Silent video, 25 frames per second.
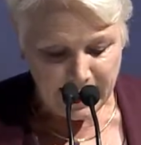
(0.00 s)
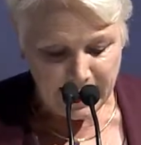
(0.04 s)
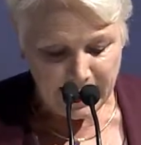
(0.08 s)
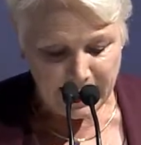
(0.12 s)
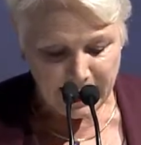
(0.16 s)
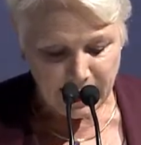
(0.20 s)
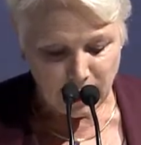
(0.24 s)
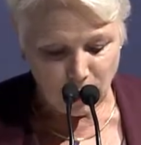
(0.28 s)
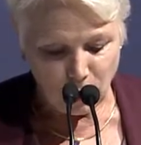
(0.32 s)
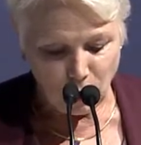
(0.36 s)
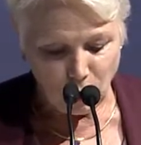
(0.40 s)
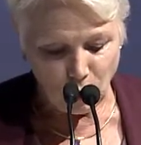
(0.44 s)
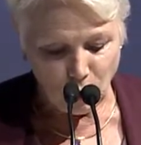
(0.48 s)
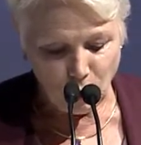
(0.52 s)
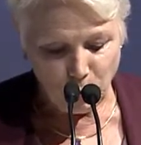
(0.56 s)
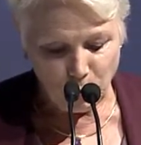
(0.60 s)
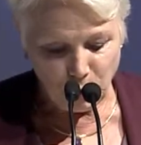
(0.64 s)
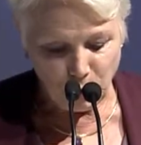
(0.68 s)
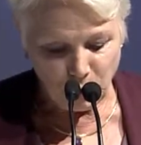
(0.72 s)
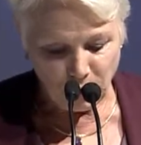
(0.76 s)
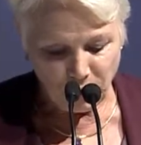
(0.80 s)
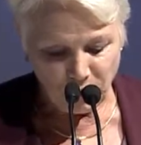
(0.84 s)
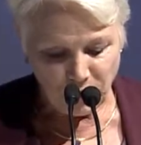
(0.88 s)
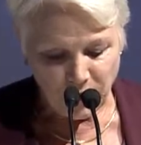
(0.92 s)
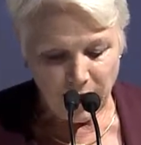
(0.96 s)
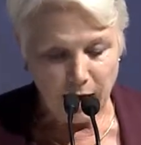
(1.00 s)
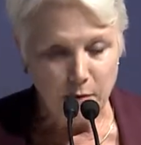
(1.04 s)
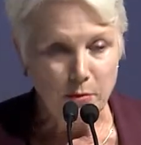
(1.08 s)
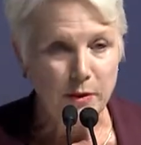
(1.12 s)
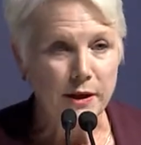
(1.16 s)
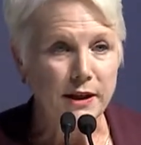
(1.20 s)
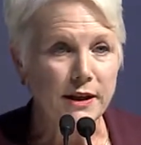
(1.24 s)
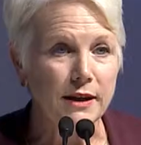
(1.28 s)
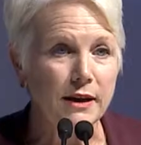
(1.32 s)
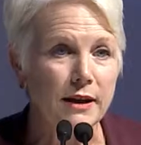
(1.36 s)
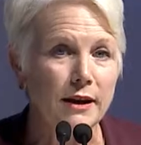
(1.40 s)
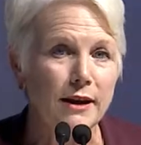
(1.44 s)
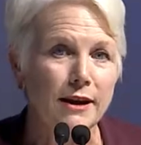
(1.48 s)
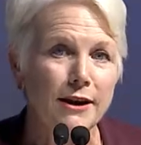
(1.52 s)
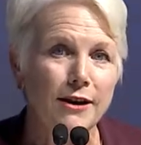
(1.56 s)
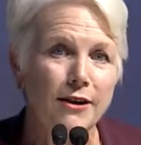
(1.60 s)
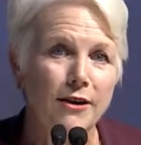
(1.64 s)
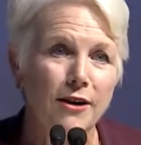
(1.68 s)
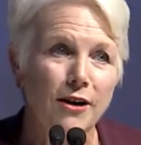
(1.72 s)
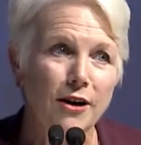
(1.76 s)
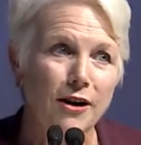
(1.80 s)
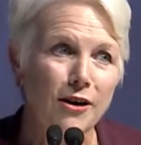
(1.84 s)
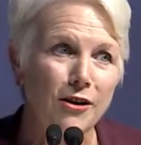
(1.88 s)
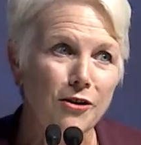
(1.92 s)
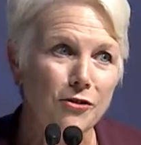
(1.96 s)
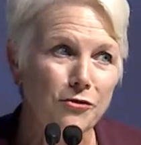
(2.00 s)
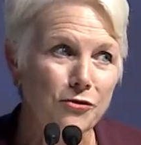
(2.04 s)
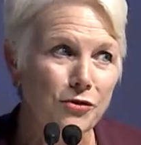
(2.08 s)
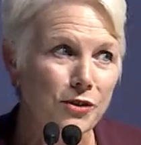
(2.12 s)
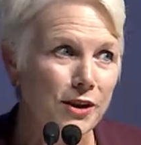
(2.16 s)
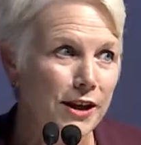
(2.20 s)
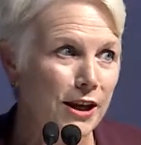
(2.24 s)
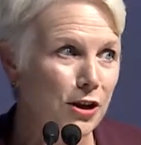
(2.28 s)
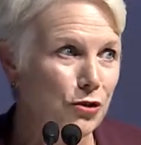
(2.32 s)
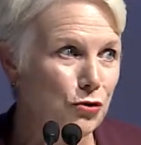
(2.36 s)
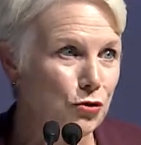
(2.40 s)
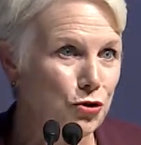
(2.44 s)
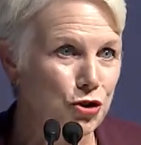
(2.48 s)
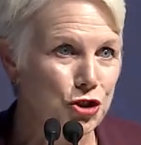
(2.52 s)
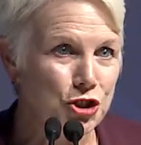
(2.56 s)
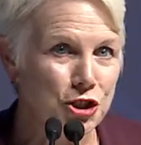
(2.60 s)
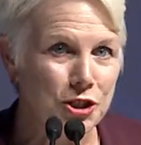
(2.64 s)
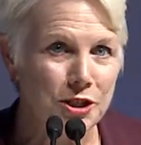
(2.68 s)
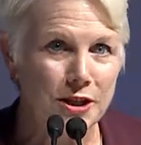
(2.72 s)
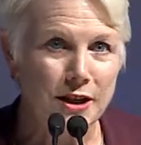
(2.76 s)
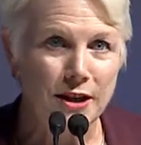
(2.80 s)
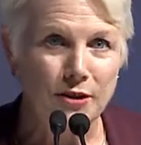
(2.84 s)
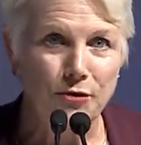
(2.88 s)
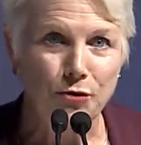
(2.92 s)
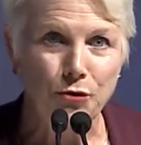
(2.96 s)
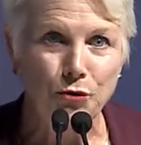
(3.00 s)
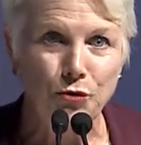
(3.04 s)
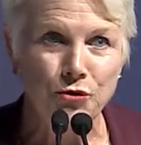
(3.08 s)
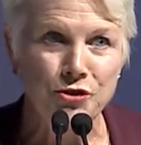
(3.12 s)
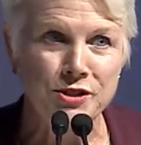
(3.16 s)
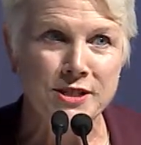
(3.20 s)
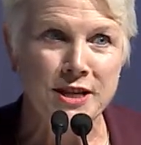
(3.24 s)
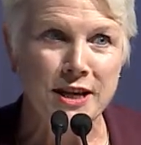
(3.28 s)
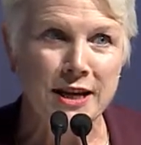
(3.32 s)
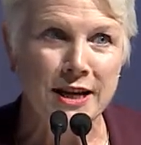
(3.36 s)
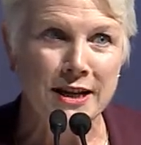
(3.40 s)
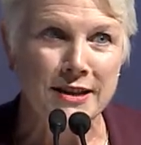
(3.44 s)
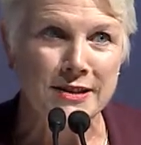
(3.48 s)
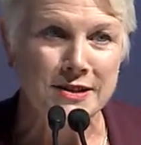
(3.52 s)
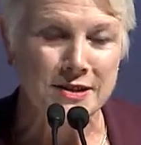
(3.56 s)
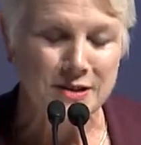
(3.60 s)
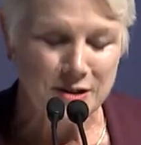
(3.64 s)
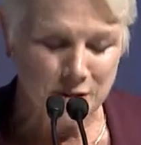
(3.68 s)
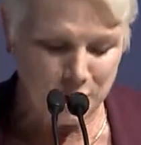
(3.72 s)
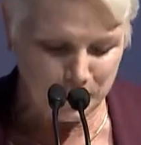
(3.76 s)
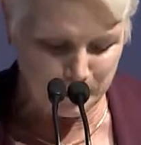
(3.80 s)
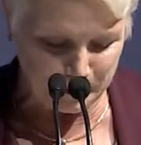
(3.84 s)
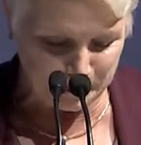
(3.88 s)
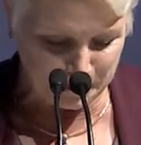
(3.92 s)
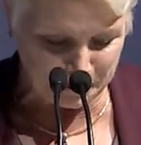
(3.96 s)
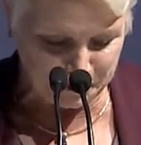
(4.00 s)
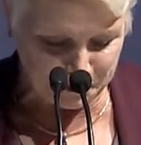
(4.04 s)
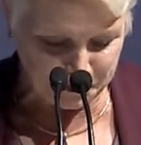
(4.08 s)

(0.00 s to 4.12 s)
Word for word: a global family of energy enthusiasts.